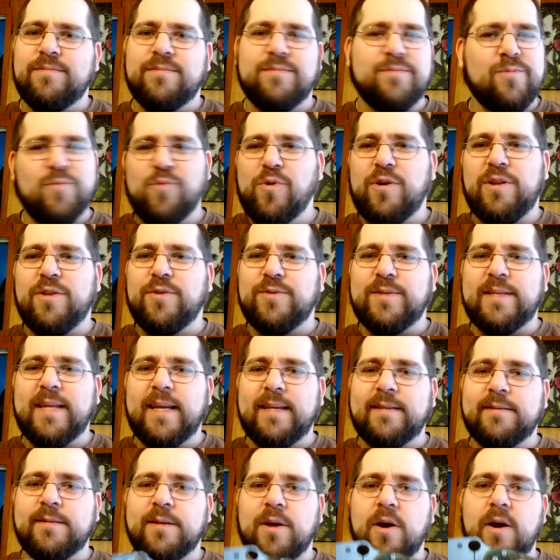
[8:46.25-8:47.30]
one of those
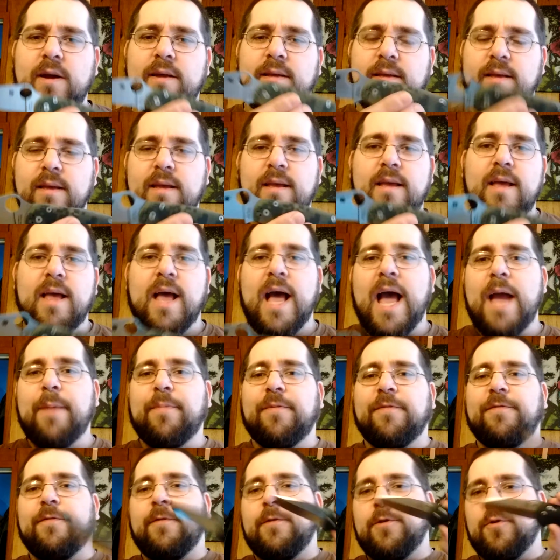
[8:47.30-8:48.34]
days, sorry. I
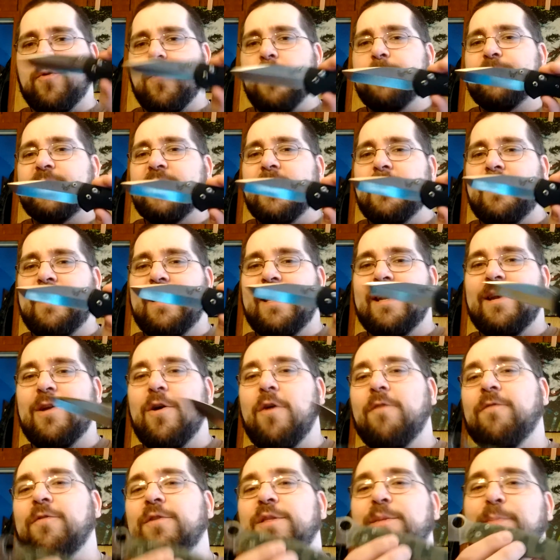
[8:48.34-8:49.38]
prefer the Griptillian
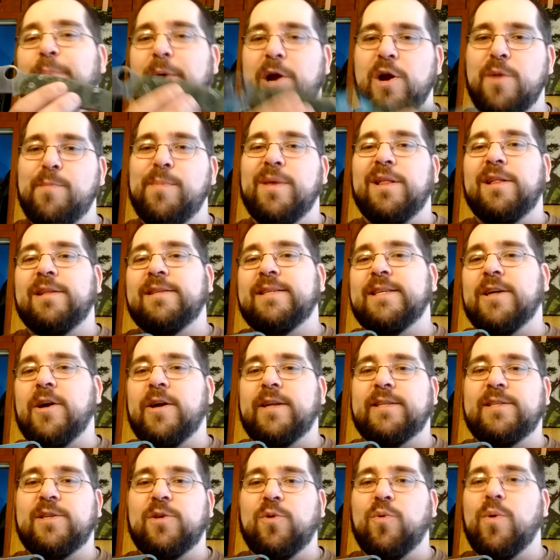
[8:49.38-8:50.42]
over the
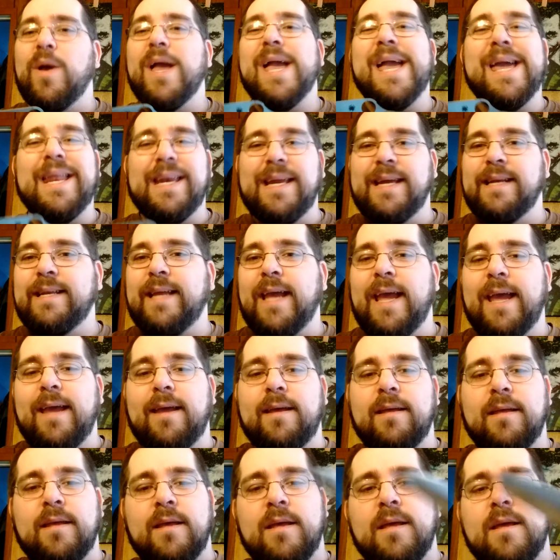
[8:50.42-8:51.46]
Paramilitary 2 any
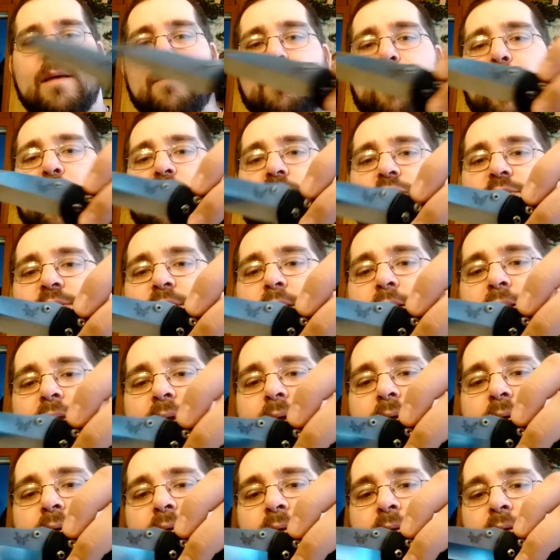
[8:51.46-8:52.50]
day,
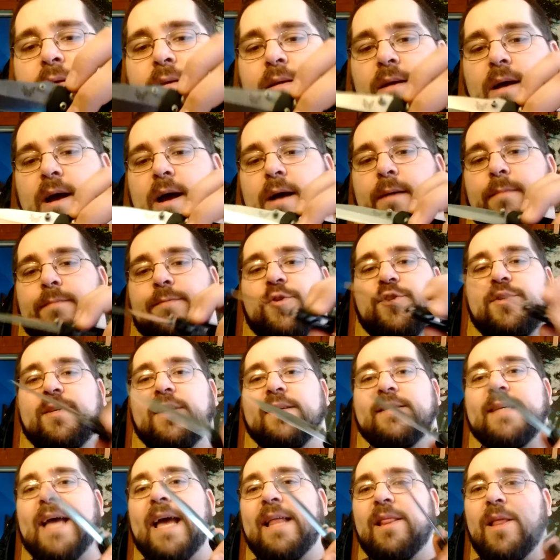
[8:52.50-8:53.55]
personally. Just
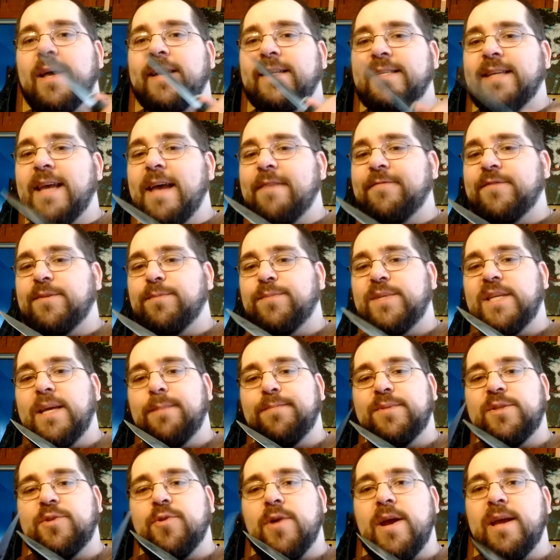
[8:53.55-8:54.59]
because I like to have some
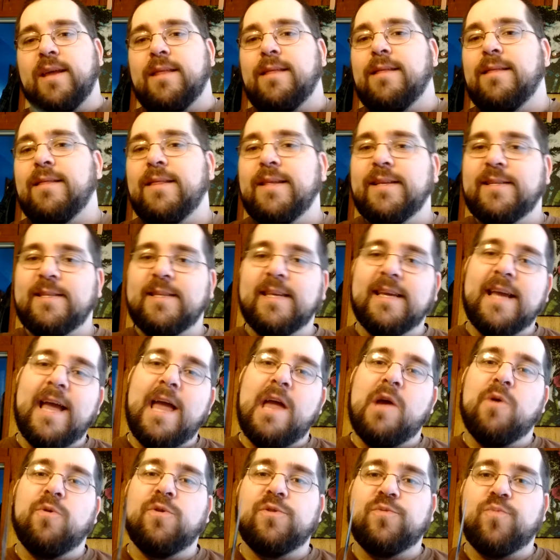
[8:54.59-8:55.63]
tip strength. This thing
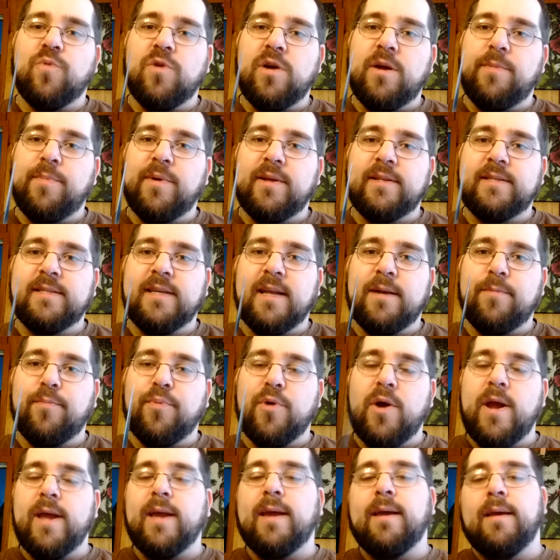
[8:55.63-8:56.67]
I always worry about it's going to
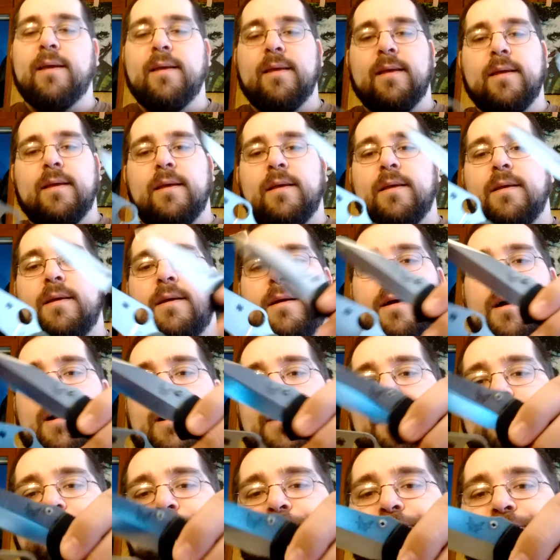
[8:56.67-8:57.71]
break.
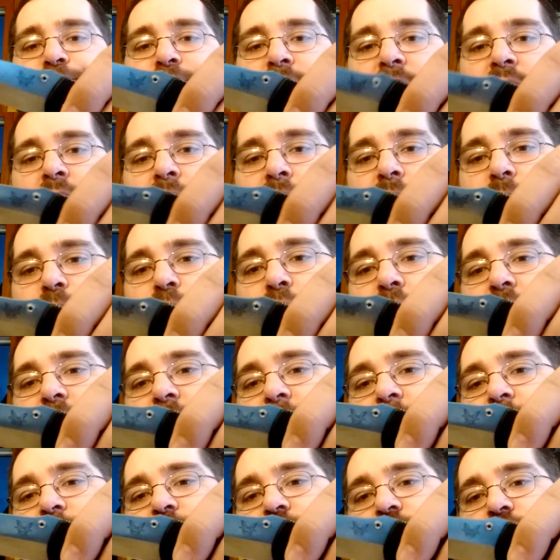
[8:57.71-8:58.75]
But
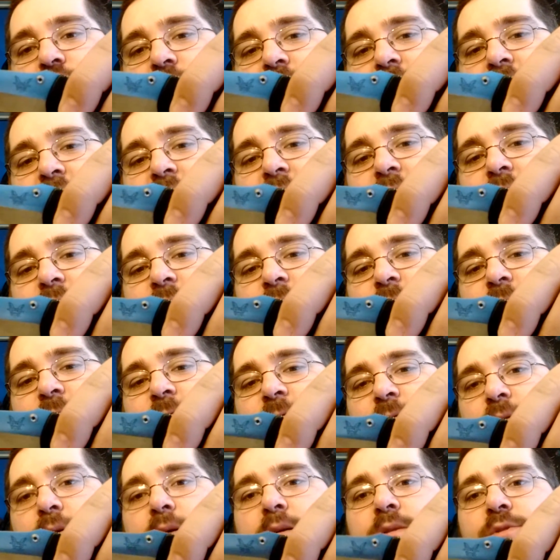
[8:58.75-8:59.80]
it should have
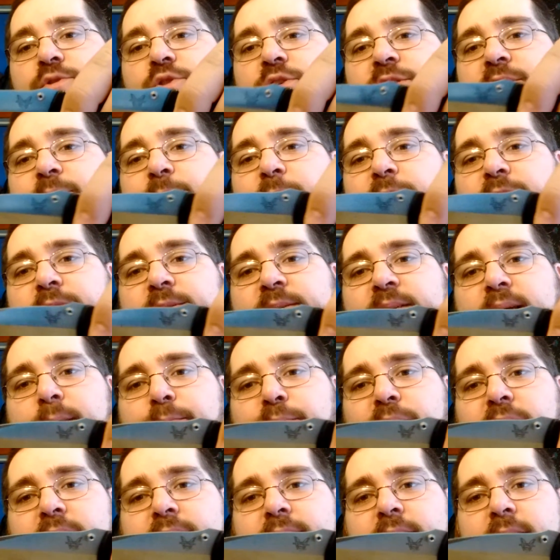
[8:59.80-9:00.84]
just about the same
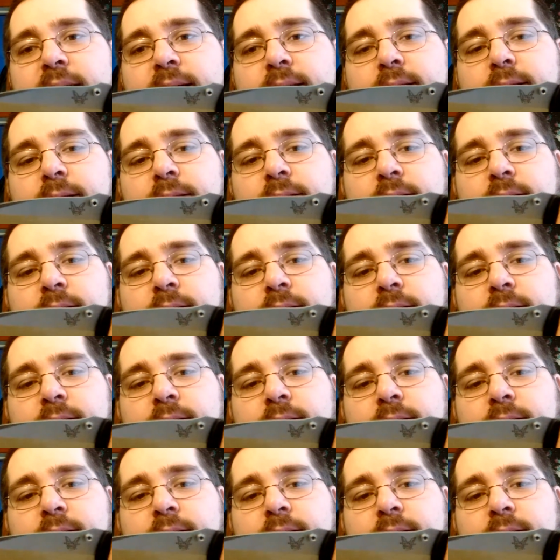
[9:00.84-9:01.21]
blade length.